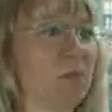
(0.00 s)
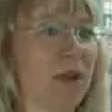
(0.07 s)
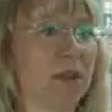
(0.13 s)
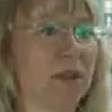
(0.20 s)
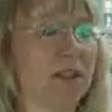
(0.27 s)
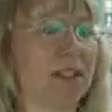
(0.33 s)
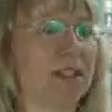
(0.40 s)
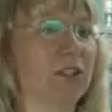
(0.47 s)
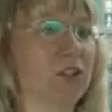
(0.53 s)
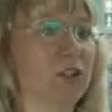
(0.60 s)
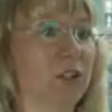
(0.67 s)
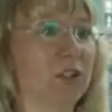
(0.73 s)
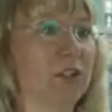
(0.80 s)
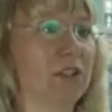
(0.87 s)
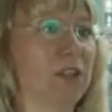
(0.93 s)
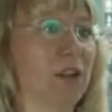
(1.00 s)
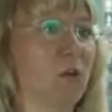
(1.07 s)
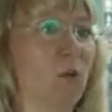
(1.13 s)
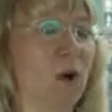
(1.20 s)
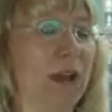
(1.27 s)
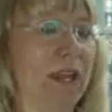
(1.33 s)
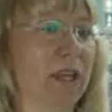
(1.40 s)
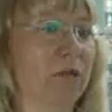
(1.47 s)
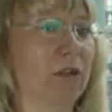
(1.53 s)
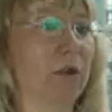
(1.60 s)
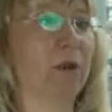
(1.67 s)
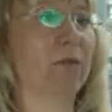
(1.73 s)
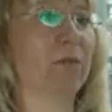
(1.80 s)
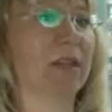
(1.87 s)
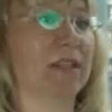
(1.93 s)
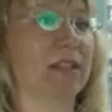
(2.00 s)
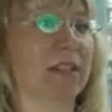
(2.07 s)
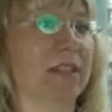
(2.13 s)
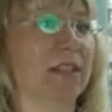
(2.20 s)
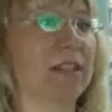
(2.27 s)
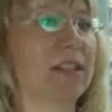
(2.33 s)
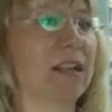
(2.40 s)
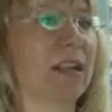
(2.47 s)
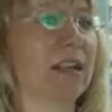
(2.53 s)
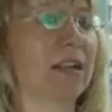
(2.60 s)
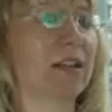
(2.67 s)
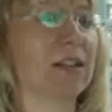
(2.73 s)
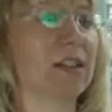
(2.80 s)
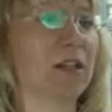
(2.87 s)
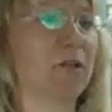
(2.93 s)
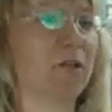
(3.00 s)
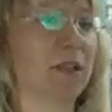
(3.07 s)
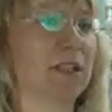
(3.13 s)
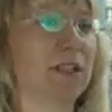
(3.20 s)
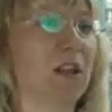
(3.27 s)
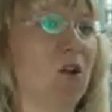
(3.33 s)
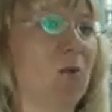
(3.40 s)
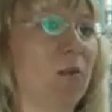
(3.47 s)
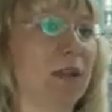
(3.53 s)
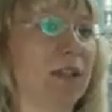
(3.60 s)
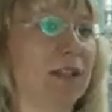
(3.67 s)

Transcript: method is just a way of doing business. So, for example,